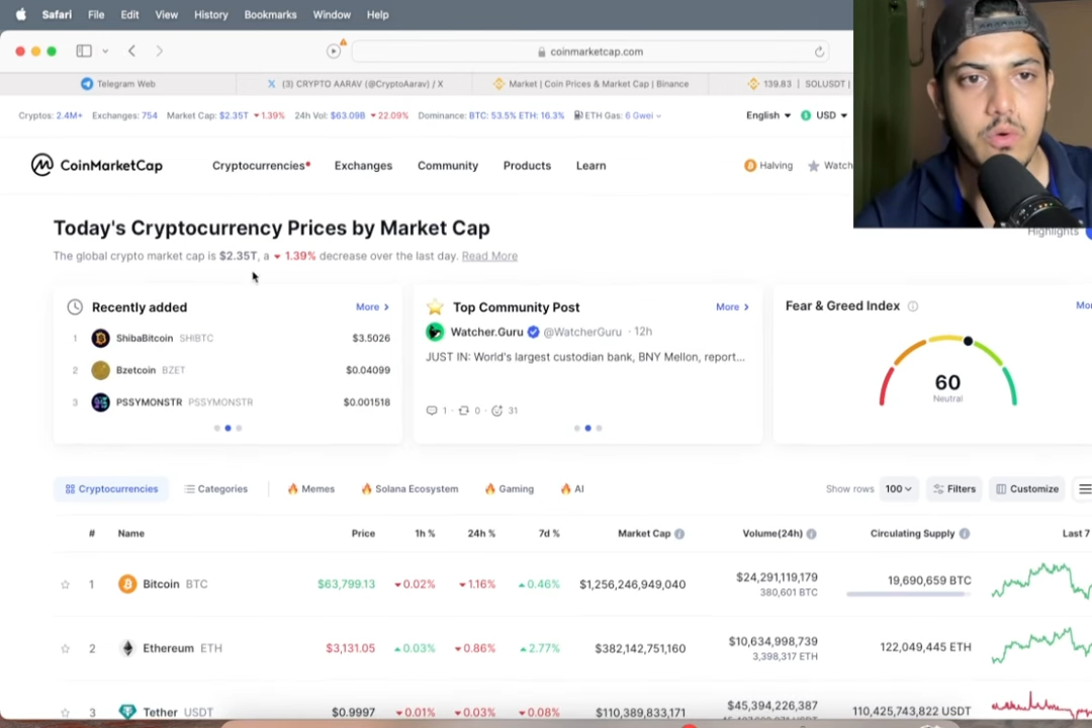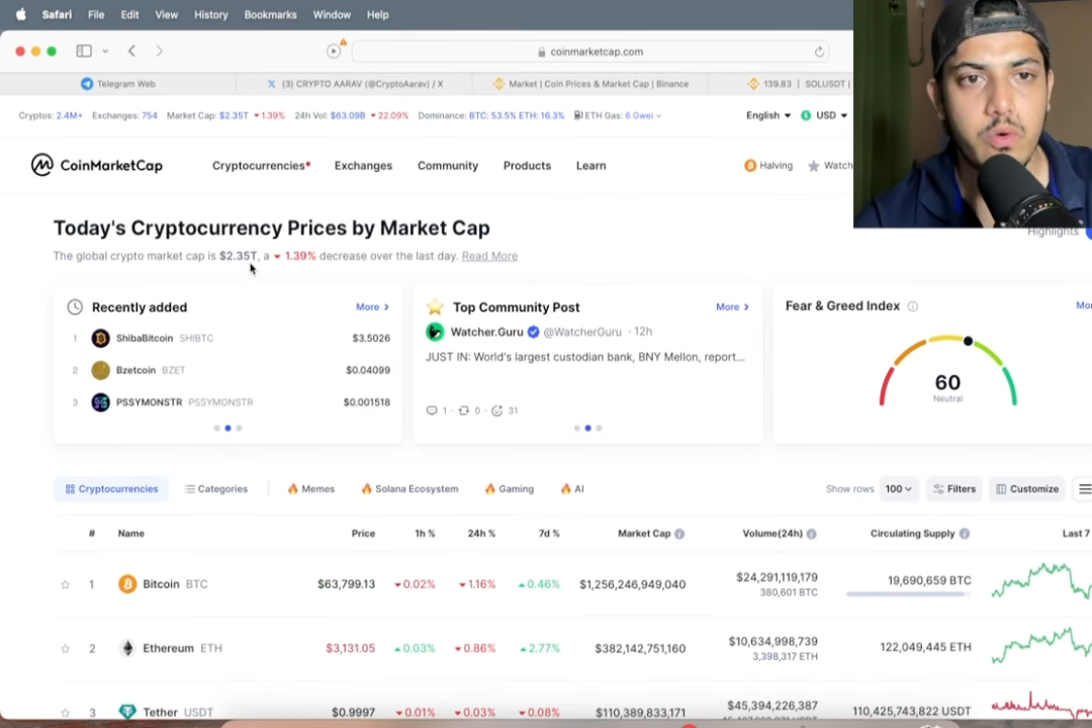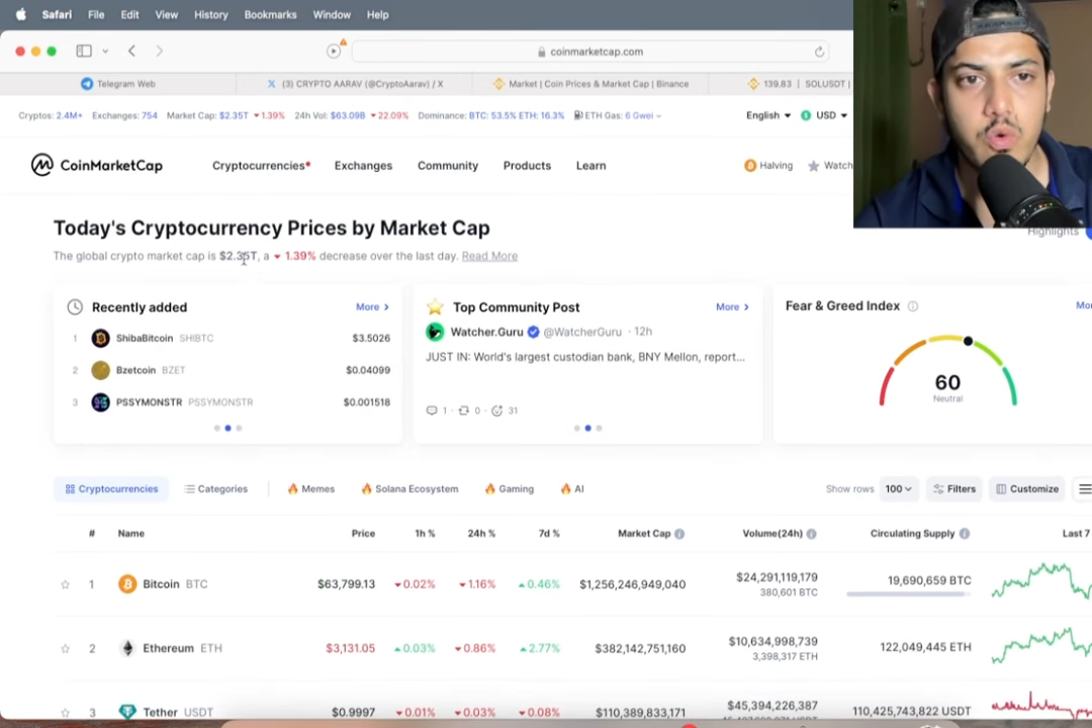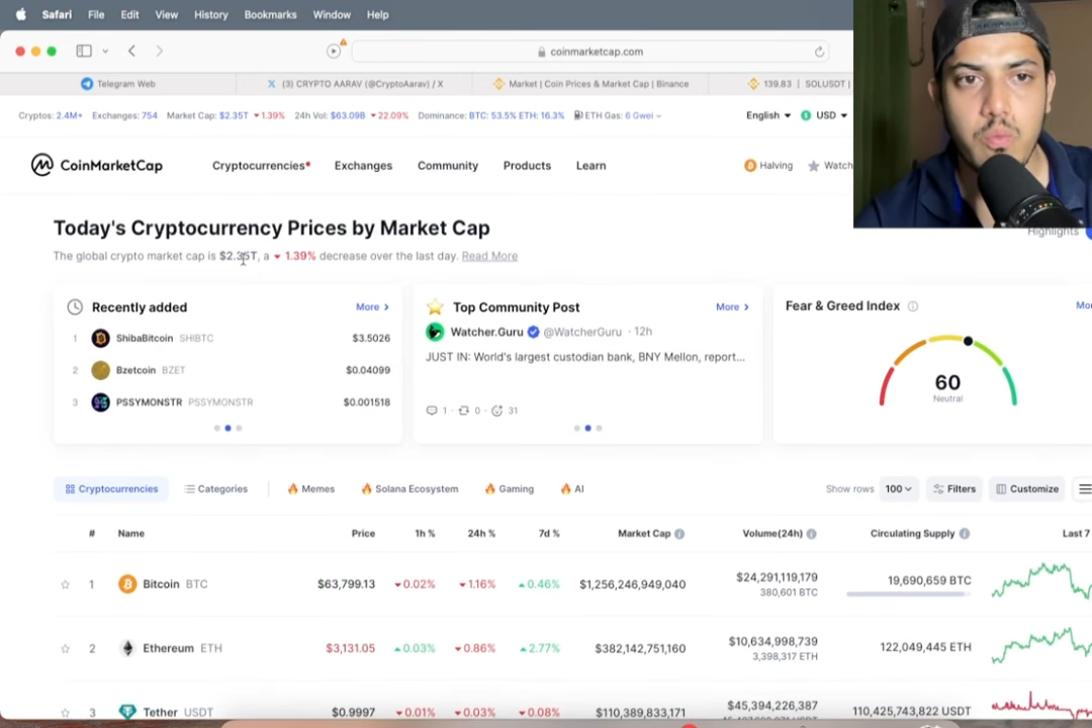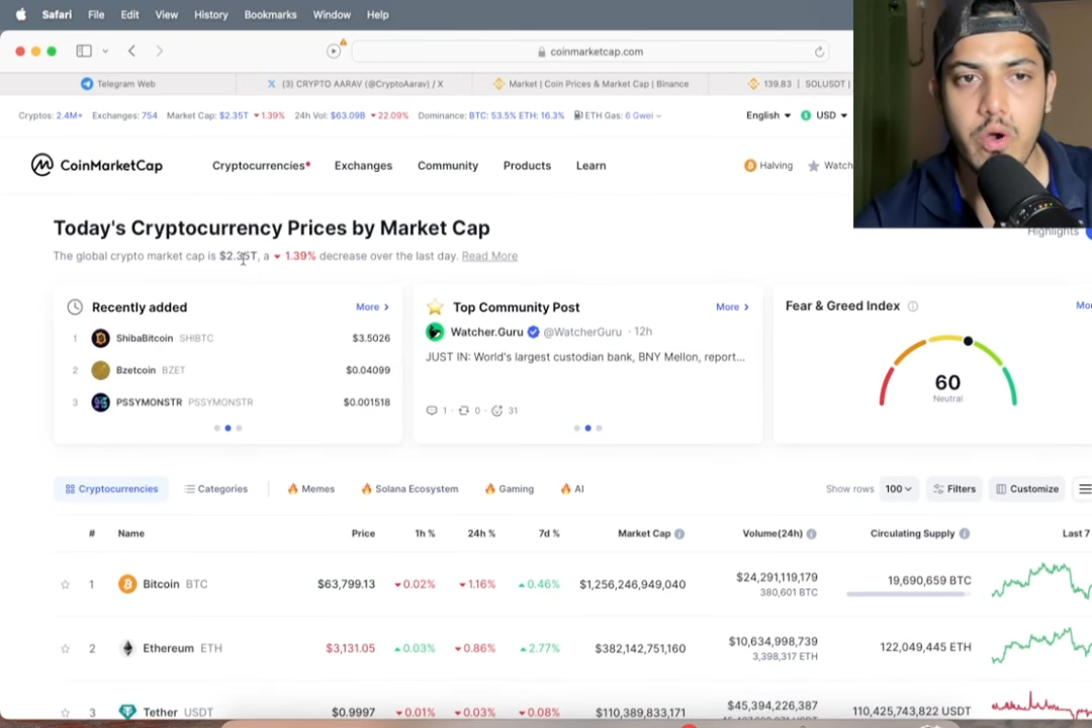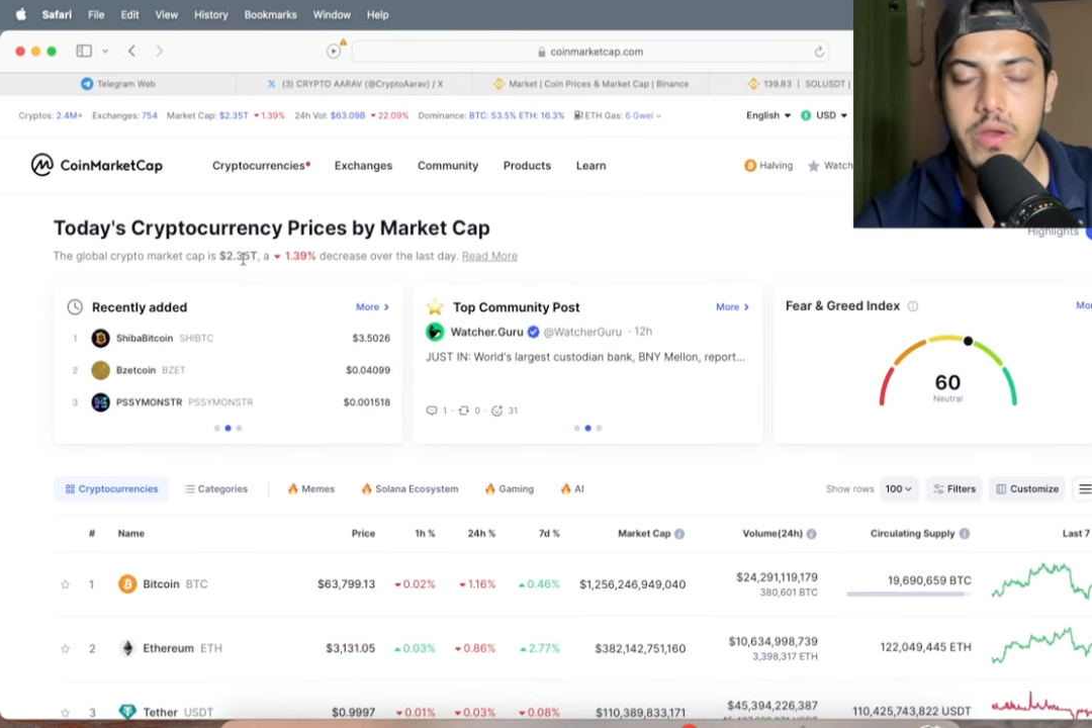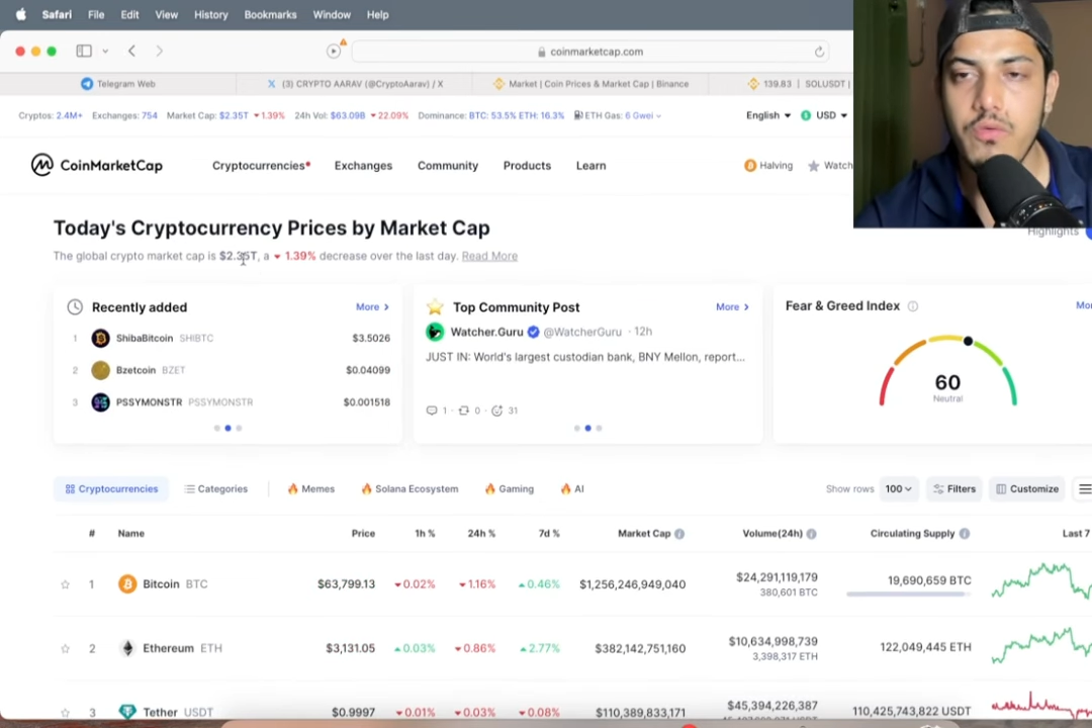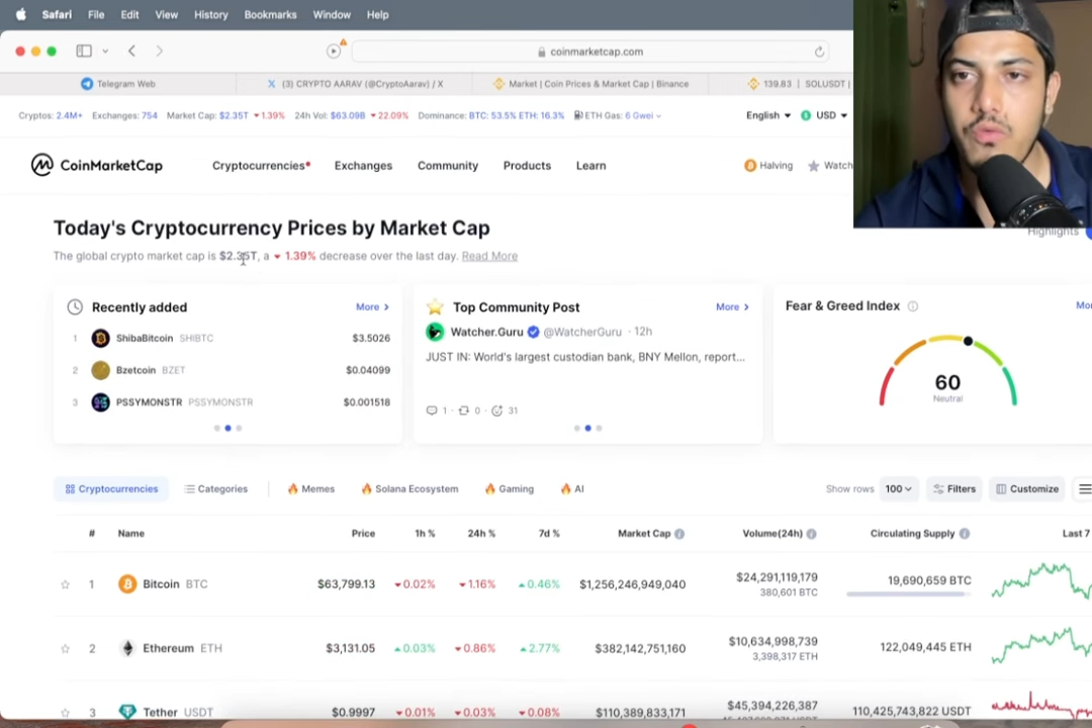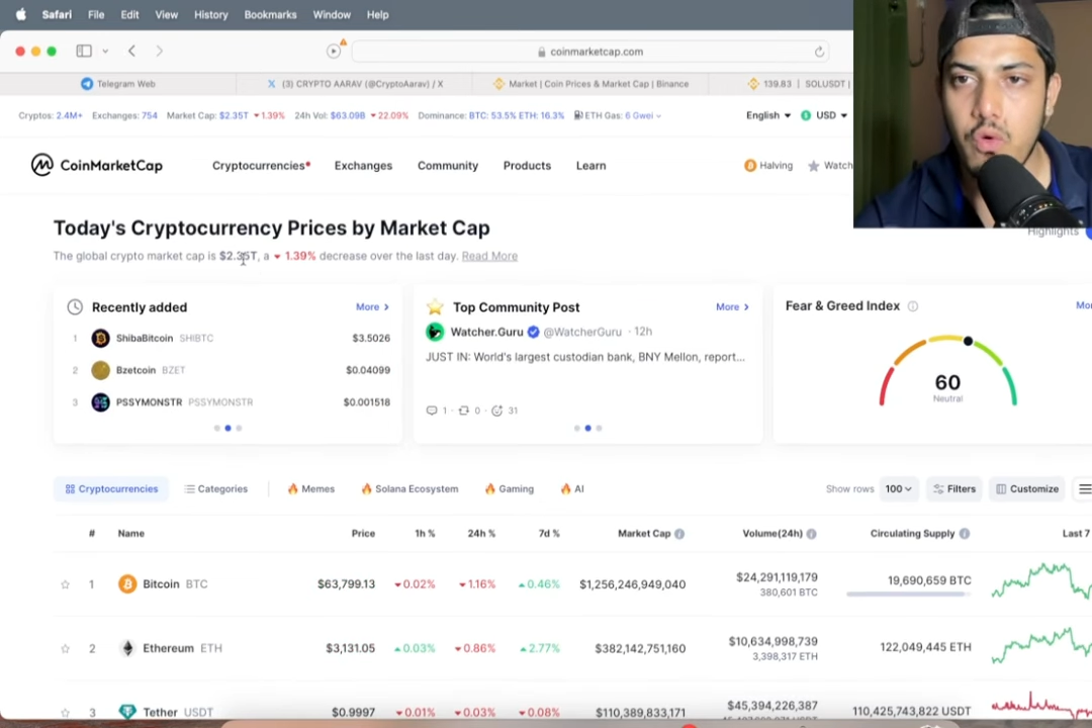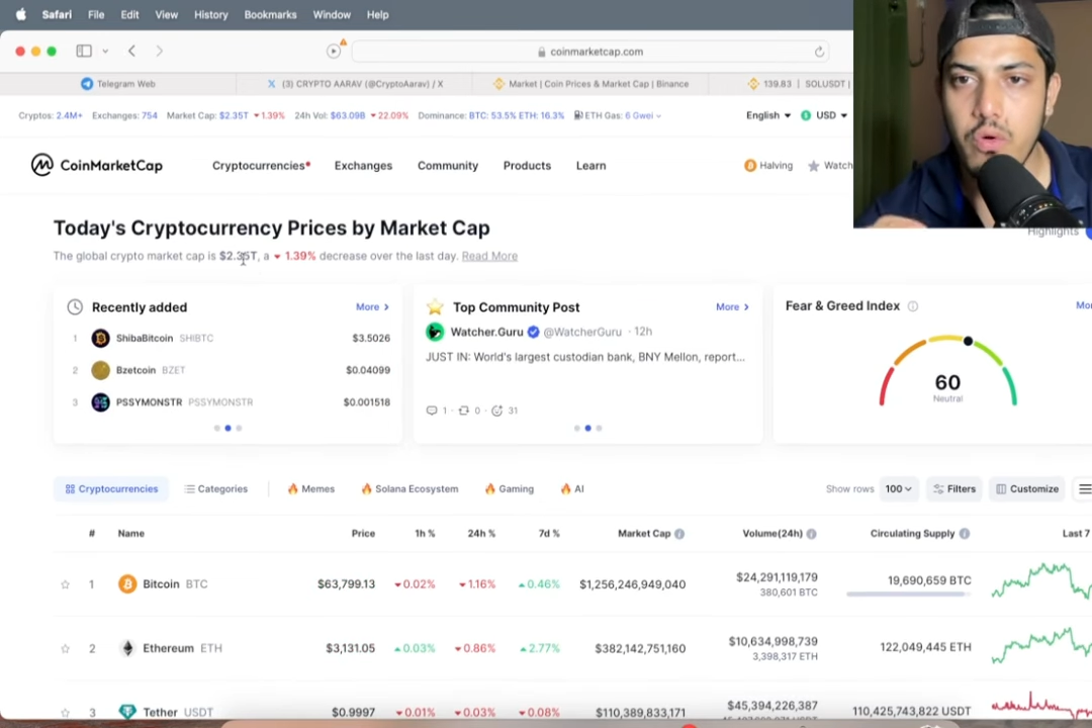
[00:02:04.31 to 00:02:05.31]
over
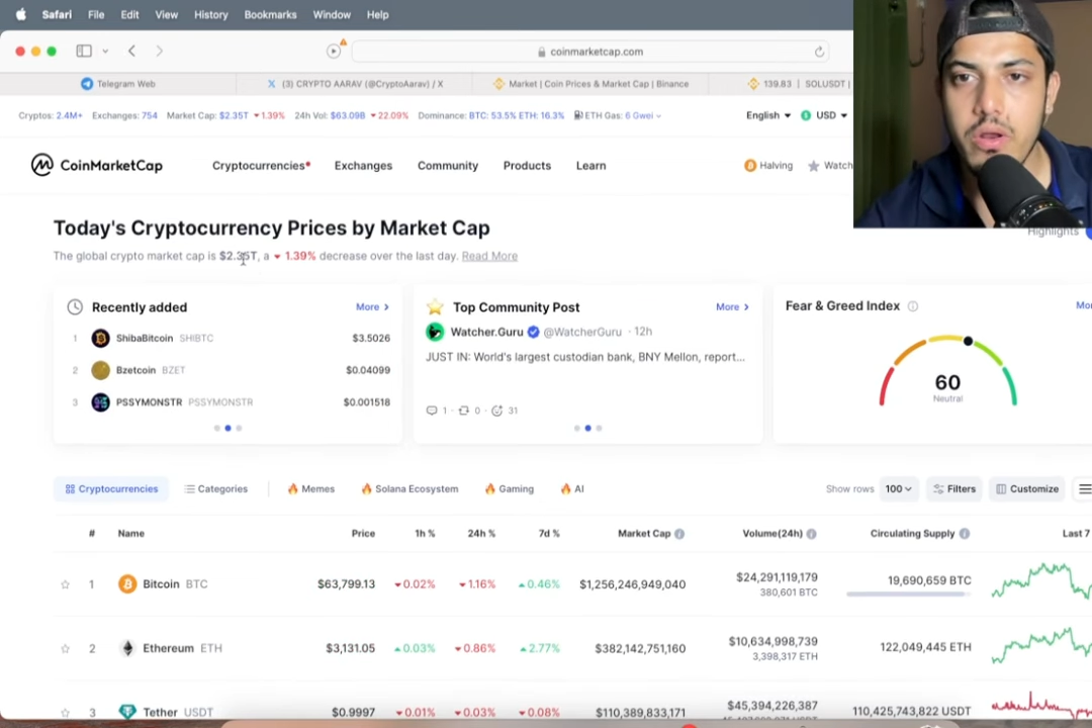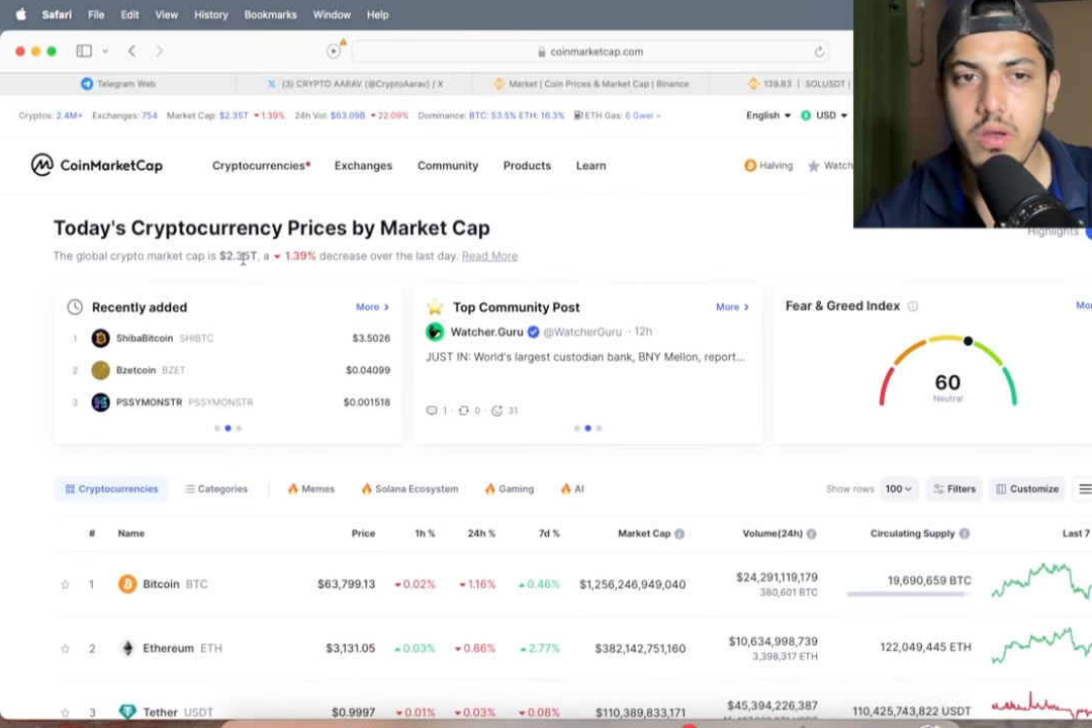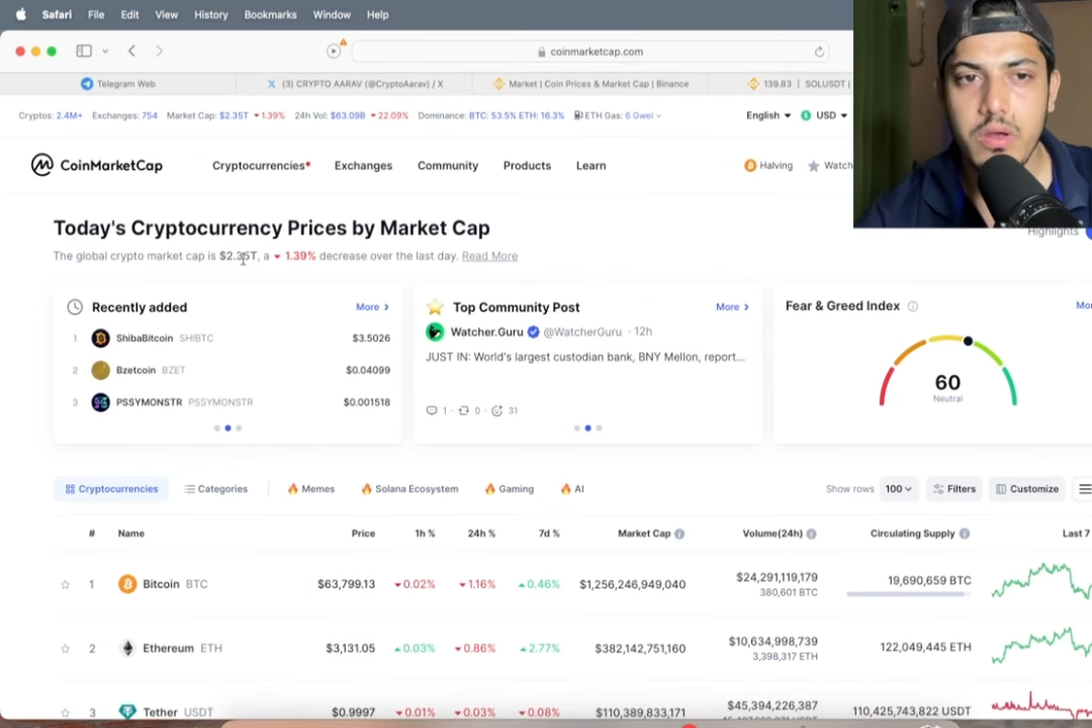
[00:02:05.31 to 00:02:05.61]
2.4